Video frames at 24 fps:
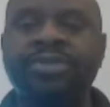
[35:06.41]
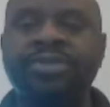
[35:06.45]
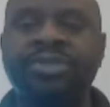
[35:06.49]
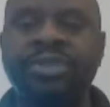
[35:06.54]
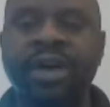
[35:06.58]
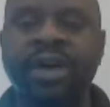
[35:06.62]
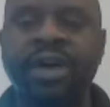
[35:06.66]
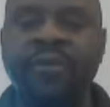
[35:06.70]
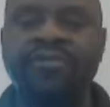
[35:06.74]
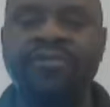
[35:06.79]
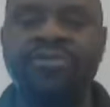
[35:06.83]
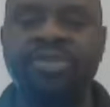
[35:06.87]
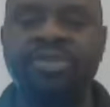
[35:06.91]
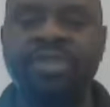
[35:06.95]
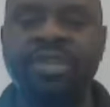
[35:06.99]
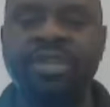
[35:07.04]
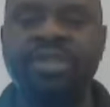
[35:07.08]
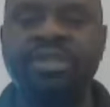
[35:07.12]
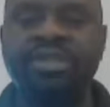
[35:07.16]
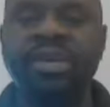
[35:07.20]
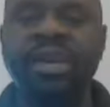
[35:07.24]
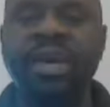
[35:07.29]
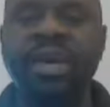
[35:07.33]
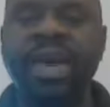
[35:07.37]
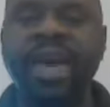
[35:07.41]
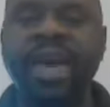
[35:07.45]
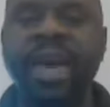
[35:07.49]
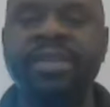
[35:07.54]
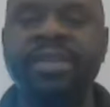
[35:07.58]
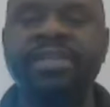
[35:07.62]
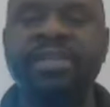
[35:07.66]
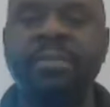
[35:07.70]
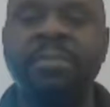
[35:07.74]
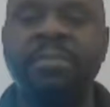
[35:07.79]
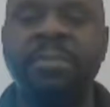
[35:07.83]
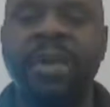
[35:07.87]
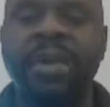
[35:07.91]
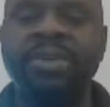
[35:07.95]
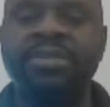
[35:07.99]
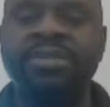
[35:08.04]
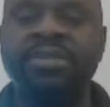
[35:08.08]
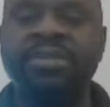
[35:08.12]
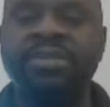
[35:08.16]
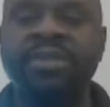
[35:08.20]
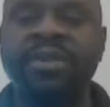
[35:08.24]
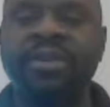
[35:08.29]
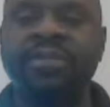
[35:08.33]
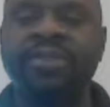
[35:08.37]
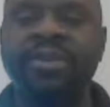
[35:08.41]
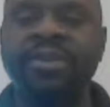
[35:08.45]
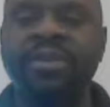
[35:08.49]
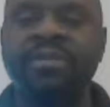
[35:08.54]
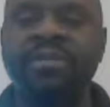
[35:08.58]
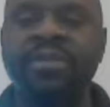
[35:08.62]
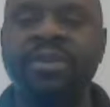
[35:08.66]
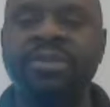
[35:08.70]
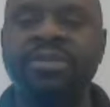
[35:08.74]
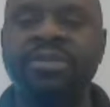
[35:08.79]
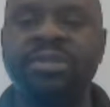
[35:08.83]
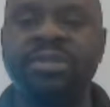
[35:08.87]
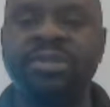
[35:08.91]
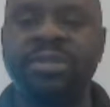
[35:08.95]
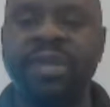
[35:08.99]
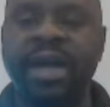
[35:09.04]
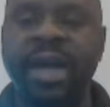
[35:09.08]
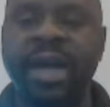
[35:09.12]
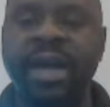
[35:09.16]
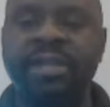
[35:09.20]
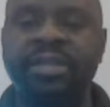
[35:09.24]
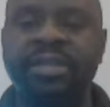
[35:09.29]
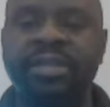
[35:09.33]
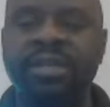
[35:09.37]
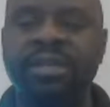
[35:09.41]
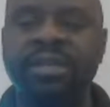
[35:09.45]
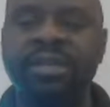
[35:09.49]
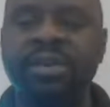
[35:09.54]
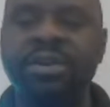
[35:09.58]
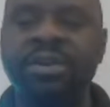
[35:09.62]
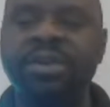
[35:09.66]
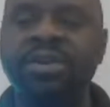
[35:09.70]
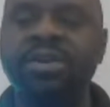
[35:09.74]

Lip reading: for selfishness as the basis of human society.